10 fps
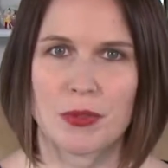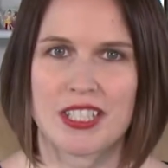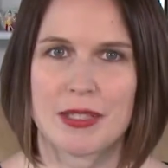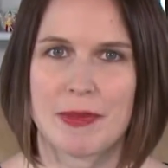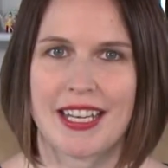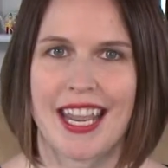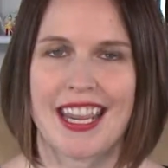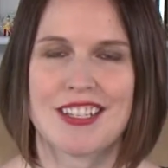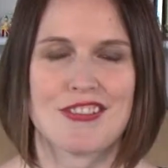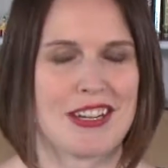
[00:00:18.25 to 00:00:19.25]
which has been
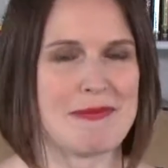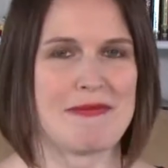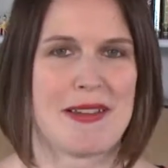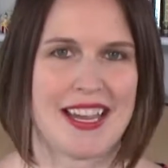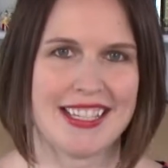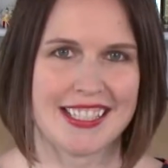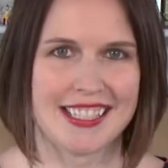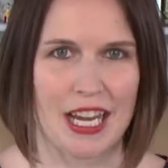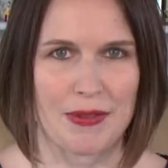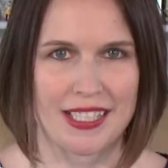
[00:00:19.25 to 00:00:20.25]
a dream of mine
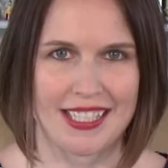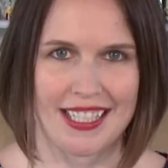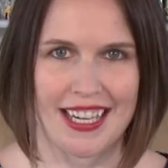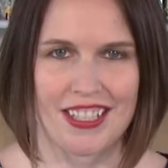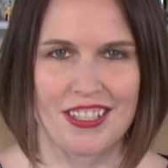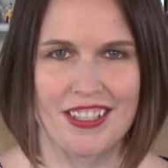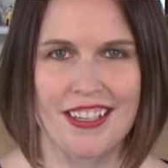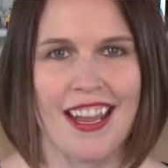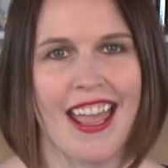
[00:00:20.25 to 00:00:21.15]
since I was a teenager.